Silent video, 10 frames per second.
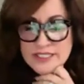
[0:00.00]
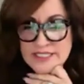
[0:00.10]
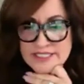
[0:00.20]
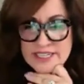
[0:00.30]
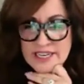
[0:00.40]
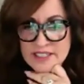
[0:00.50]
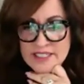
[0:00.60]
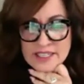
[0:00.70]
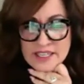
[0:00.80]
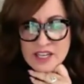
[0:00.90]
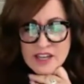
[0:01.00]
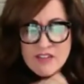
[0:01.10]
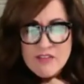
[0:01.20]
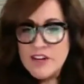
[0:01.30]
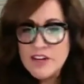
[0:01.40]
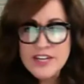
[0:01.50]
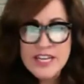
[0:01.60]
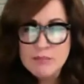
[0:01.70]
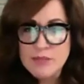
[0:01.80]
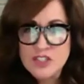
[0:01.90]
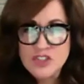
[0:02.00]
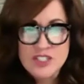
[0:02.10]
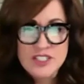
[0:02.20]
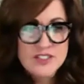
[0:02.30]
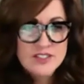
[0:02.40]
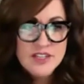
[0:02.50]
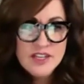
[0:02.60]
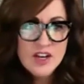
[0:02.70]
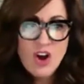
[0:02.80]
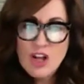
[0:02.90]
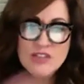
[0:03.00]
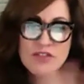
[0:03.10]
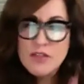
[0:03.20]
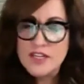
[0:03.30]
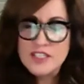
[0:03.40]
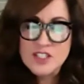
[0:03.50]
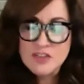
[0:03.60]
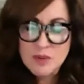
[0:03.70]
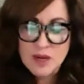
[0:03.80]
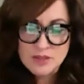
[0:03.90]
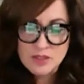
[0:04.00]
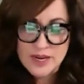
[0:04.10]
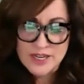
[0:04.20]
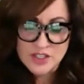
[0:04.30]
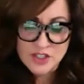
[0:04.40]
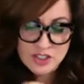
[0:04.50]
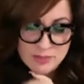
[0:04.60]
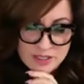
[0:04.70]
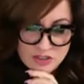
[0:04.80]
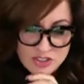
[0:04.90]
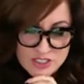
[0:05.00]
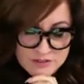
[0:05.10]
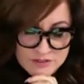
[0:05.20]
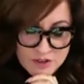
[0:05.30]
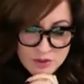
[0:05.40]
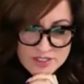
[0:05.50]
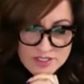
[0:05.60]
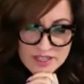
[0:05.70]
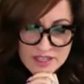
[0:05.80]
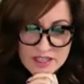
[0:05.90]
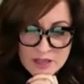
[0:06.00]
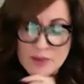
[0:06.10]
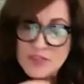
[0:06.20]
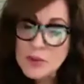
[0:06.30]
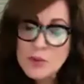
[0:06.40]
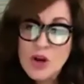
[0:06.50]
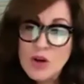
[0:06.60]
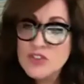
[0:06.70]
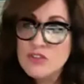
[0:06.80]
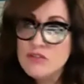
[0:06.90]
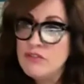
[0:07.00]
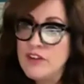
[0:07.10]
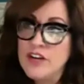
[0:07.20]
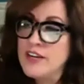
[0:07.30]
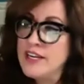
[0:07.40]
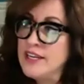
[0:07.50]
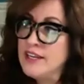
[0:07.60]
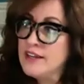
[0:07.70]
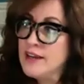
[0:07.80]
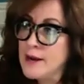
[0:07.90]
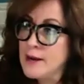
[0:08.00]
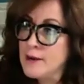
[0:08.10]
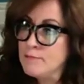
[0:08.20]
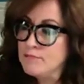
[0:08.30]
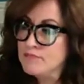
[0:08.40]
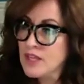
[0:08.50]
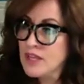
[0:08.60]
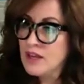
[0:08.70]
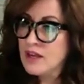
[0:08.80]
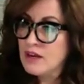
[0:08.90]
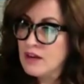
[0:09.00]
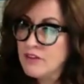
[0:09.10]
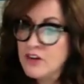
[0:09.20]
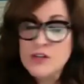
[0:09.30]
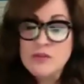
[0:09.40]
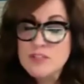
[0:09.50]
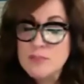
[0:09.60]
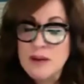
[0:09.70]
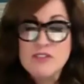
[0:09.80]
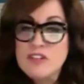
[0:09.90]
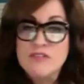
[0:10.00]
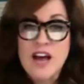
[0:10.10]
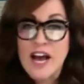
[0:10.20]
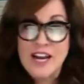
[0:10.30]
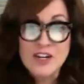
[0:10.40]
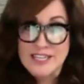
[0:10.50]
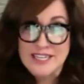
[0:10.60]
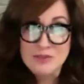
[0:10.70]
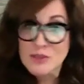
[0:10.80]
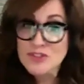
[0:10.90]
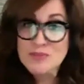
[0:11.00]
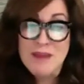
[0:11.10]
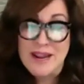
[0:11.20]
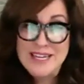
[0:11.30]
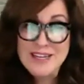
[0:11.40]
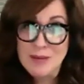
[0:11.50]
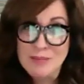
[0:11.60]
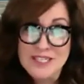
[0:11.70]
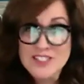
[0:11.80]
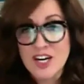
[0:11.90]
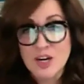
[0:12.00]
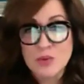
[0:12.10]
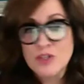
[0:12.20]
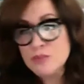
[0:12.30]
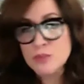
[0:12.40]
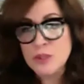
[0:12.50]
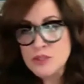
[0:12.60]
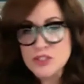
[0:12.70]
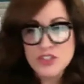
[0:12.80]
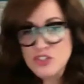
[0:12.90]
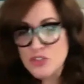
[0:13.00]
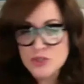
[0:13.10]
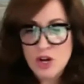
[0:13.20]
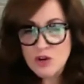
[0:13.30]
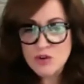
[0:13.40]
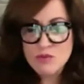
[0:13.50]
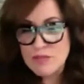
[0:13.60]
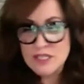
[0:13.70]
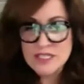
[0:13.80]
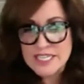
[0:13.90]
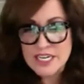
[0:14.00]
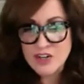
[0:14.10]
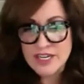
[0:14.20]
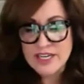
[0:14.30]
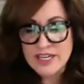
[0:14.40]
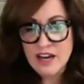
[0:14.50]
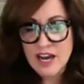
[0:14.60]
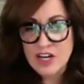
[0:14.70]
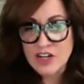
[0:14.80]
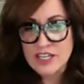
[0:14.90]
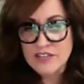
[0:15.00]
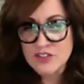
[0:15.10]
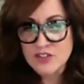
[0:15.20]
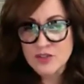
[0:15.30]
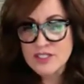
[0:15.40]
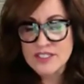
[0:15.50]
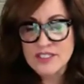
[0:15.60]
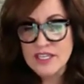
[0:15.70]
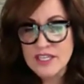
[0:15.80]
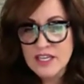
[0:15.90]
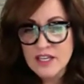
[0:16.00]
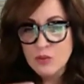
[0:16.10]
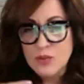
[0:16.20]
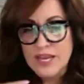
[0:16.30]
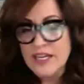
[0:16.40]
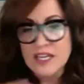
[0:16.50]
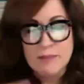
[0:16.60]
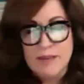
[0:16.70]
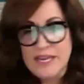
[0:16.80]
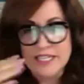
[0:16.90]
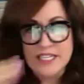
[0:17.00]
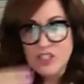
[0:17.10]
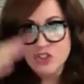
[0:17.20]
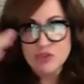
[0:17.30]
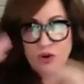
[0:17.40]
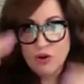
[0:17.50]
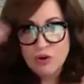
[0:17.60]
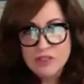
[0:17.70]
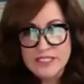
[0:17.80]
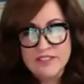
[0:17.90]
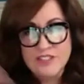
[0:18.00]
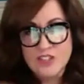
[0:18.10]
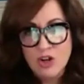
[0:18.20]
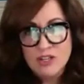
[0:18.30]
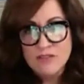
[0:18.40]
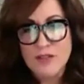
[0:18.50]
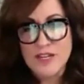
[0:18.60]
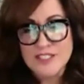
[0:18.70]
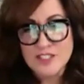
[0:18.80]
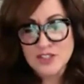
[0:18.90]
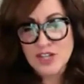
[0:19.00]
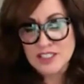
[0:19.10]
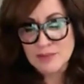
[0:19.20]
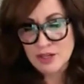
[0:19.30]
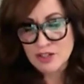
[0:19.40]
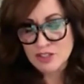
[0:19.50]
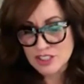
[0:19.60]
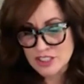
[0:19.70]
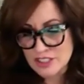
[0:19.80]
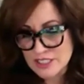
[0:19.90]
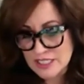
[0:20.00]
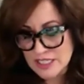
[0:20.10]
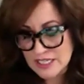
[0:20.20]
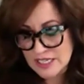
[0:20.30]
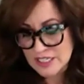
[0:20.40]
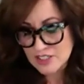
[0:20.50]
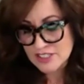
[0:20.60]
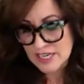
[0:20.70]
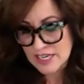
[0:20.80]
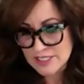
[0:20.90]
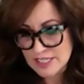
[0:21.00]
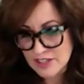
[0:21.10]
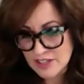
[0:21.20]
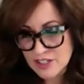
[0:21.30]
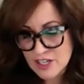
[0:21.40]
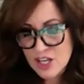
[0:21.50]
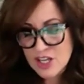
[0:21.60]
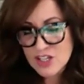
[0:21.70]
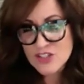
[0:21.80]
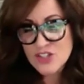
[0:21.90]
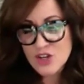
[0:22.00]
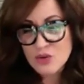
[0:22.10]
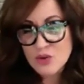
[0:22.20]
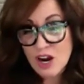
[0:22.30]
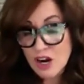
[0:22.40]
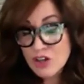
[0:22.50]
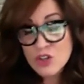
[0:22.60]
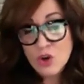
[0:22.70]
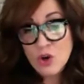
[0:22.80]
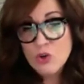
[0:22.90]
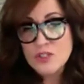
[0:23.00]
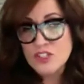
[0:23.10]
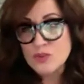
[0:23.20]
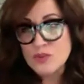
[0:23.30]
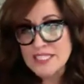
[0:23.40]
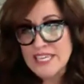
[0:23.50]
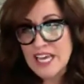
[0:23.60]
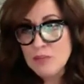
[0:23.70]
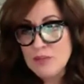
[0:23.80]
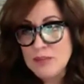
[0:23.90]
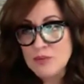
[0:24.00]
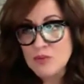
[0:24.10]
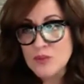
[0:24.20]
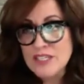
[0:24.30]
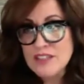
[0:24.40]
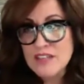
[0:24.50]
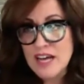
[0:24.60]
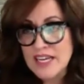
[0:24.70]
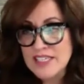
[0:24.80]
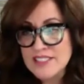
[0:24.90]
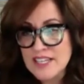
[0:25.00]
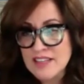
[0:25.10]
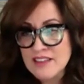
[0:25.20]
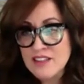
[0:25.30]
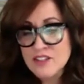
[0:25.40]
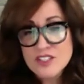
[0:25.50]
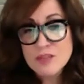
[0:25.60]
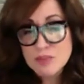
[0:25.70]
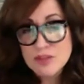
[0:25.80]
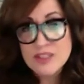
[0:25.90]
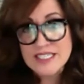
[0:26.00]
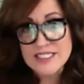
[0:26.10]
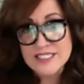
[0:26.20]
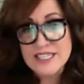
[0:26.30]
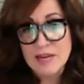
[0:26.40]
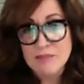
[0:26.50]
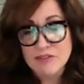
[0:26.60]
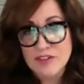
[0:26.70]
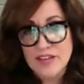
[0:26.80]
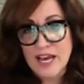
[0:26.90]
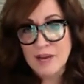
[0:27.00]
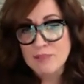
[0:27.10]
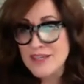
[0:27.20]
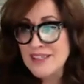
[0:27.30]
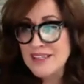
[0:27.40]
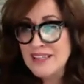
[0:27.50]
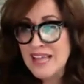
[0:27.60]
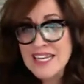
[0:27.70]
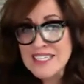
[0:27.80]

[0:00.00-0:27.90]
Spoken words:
talent, very ambitious, all of the things that you've probably read and heard about GE folks. But they were also very respectful of the hierarchy, which many companies are. We were pseudo-military hierarchy of sorts, and we had command and control and, all of the things that you talked about earlier in our time together. So our goal was to really help people realize that there's a place and time for that, but that